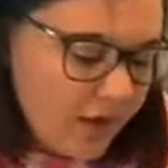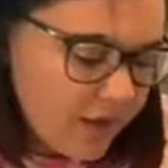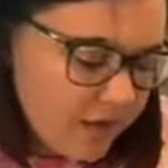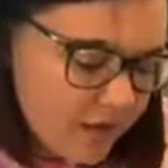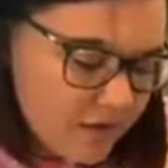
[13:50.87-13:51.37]

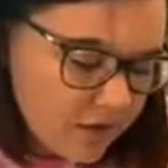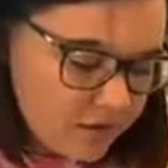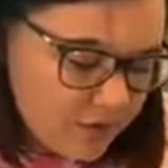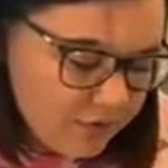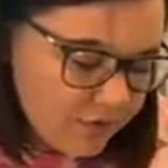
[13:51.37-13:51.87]
And it's
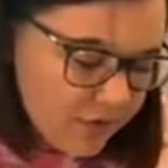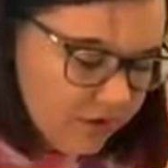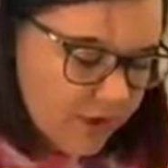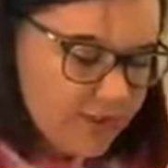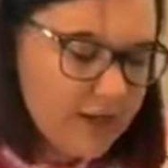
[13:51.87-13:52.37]
also really
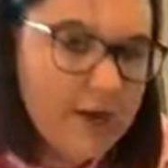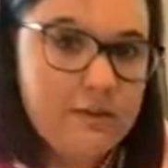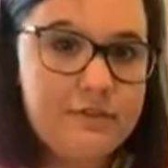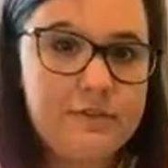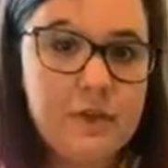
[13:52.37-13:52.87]
great to
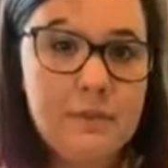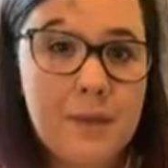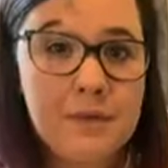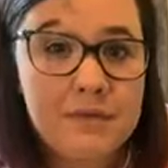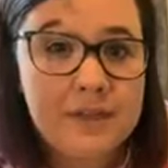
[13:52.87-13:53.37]
have your
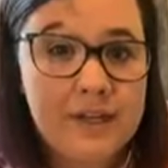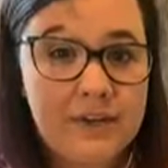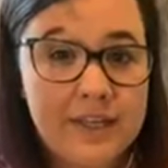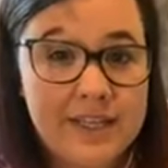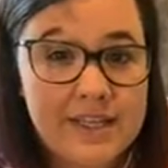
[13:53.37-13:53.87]
paper written out
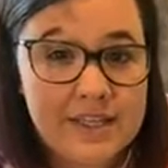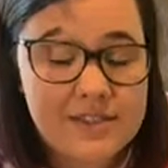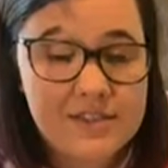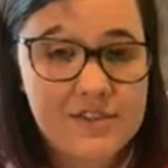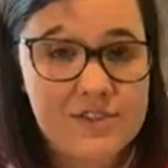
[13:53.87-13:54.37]
like
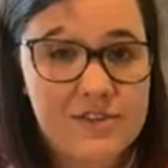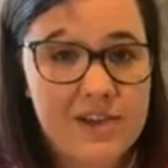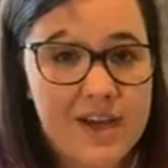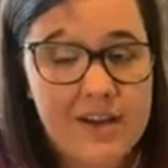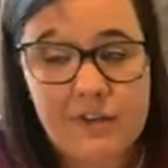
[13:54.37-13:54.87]
this so
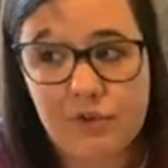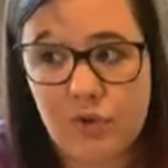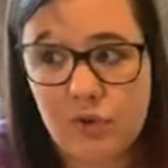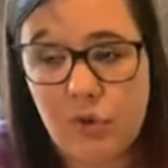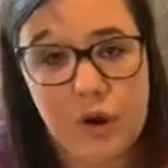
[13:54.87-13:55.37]
that if
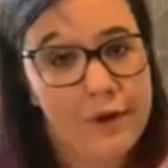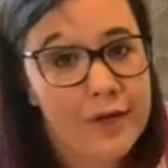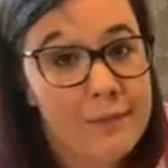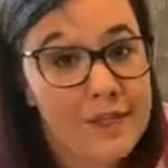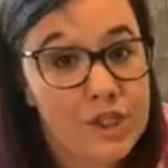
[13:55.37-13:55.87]
you are going
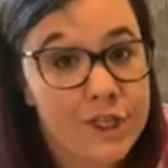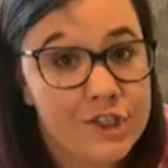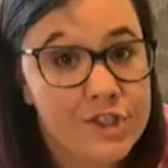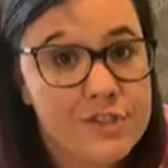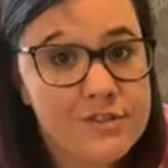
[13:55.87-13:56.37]
to make
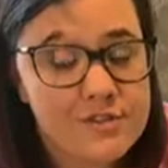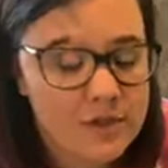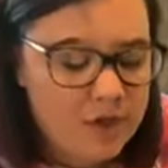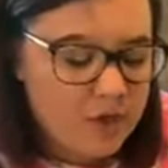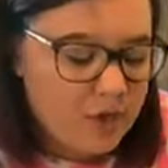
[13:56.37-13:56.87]
changes,
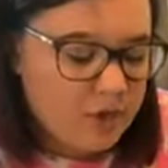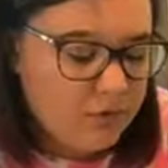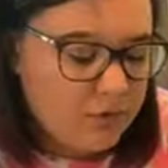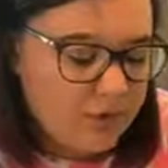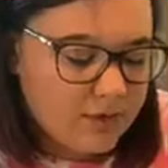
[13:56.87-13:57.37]
you
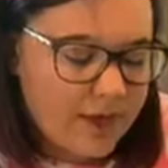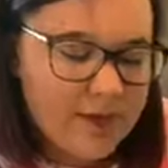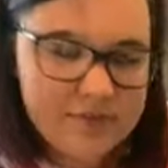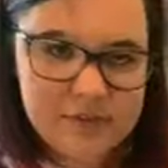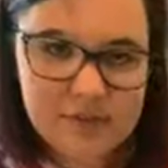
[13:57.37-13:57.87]
can kind
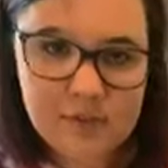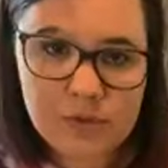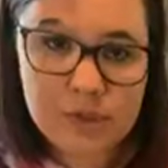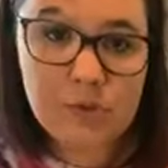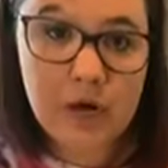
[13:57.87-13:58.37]
of see
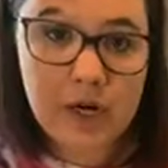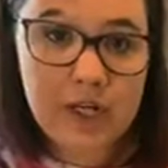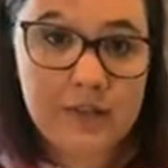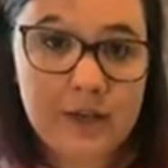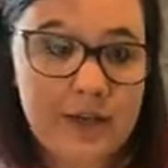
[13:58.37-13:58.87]
what you already
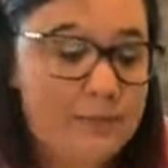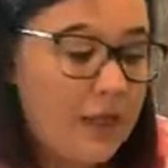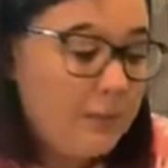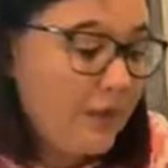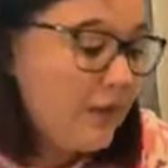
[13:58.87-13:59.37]
did, and
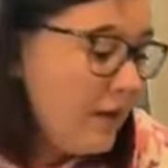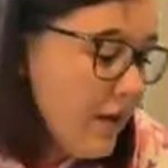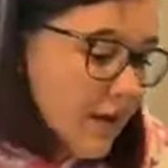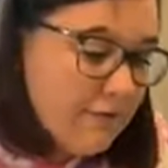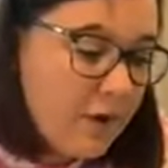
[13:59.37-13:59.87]
maybe
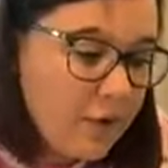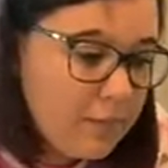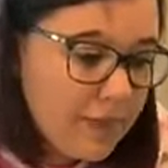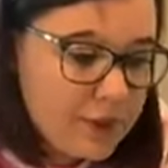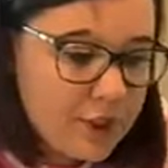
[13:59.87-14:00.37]
if I want to
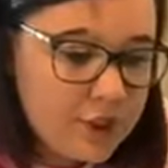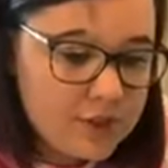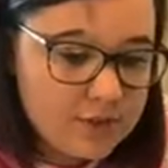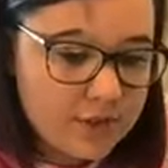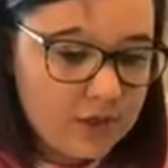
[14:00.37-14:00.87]
make
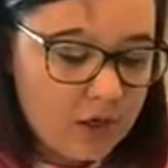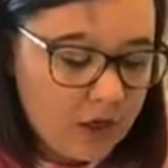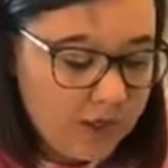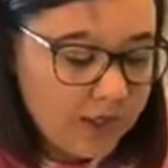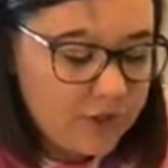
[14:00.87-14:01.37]
changes later
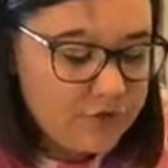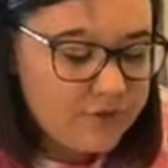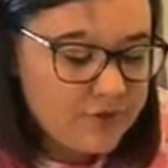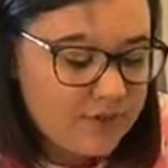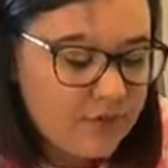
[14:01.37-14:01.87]
on, I can choose
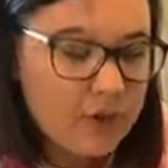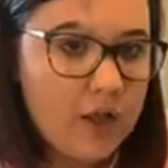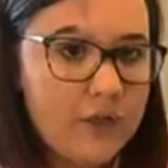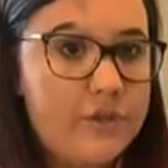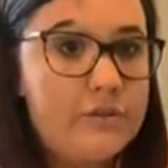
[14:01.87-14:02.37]
a different
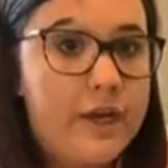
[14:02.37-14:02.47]
color to